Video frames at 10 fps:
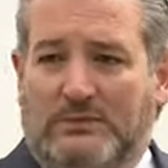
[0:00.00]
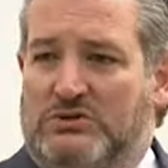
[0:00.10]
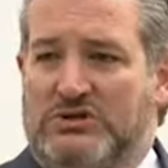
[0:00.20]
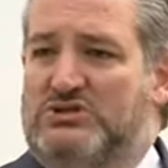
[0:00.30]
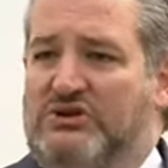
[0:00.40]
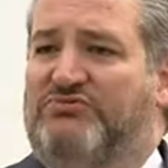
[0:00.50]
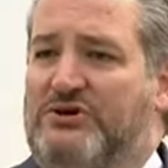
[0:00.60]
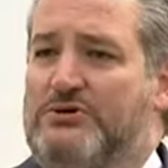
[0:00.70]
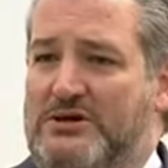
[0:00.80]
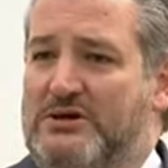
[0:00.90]
just a
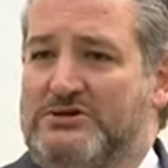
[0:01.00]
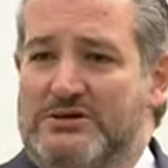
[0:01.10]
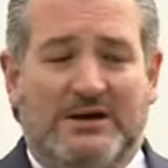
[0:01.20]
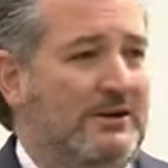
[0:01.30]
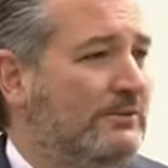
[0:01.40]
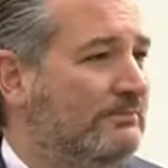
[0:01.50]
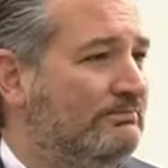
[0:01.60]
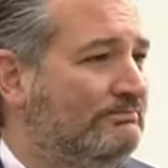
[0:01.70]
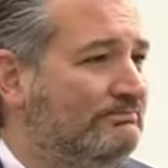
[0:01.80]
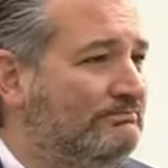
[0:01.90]
few years ago,
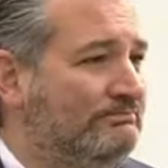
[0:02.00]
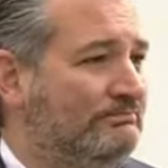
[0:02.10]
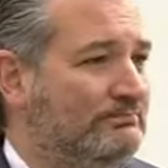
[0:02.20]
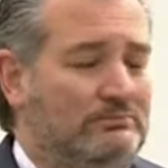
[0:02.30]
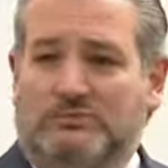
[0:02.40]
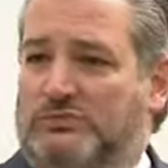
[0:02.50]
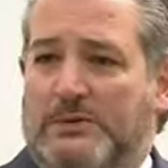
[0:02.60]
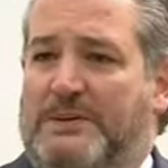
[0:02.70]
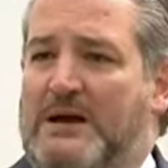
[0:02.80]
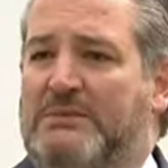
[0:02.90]

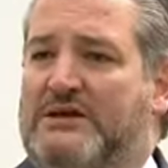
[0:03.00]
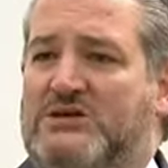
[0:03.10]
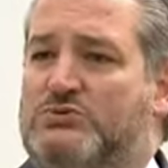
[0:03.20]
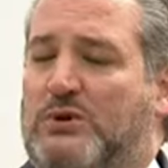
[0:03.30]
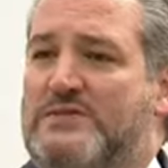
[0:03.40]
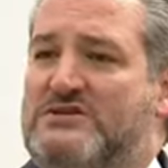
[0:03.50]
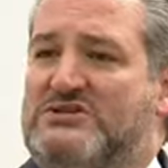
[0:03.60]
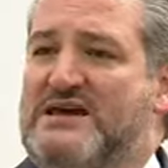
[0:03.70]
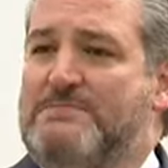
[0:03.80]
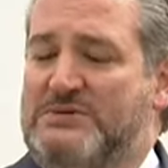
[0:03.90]
Republicans were in the
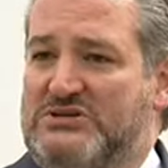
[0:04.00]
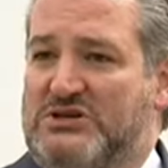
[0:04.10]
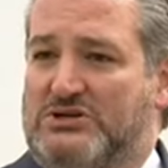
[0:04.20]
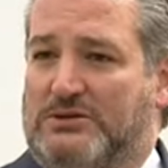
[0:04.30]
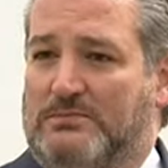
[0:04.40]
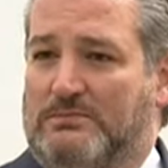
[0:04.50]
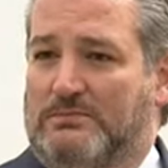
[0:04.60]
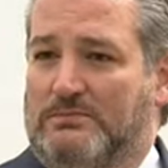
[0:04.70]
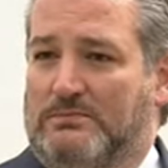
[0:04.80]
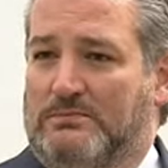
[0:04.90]
same position.
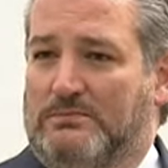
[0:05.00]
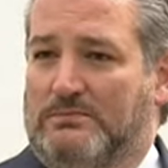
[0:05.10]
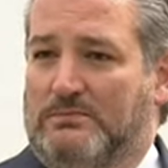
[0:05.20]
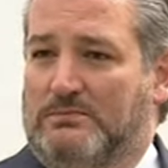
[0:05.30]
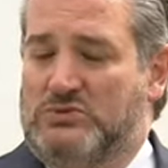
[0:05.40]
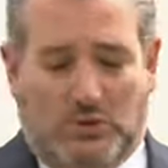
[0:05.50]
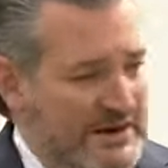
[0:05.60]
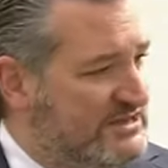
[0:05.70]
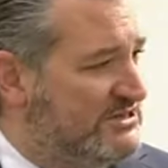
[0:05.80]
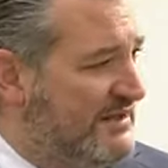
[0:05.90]

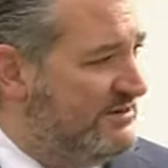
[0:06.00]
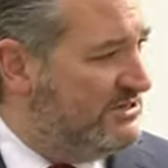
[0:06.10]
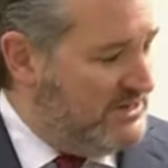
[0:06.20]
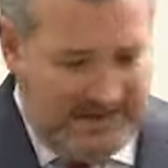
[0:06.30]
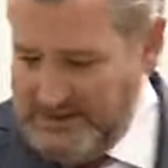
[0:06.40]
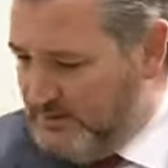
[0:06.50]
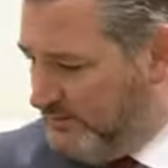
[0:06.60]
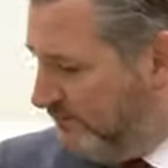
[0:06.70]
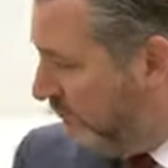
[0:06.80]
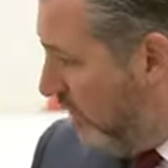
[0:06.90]
2017,
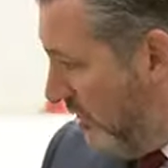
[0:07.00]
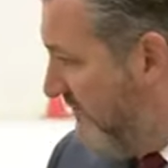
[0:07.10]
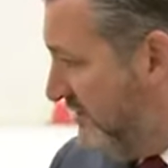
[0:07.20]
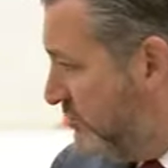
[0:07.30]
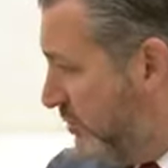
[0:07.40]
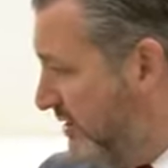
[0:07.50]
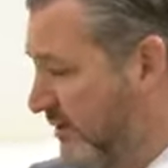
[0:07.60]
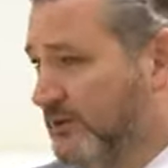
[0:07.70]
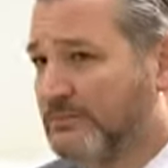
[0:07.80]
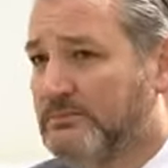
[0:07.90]
all of us were
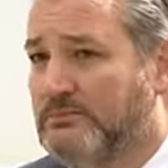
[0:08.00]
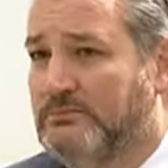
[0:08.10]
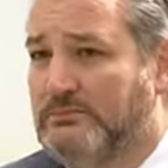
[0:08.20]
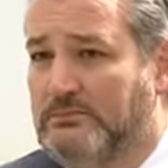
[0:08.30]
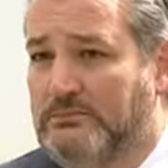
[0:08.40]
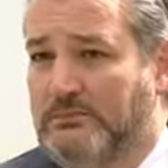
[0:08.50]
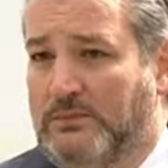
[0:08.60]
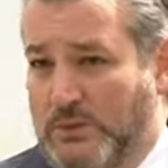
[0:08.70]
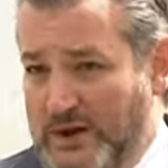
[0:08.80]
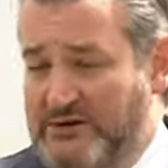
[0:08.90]
here.
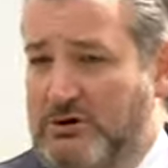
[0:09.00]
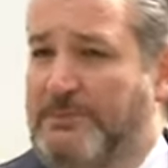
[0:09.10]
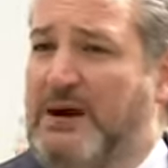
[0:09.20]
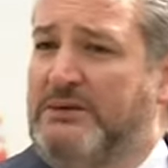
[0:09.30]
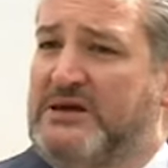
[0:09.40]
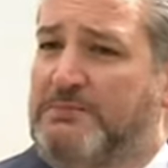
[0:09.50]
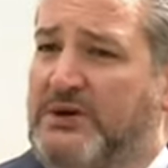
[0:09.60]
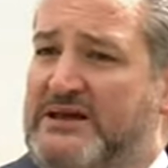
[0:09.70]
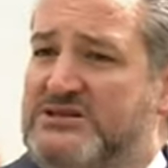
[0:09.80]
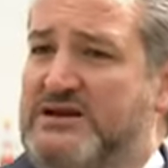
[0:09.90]
We had a Republican
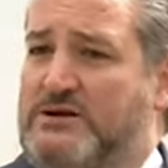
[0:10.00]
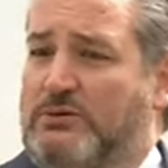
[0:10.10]
president, a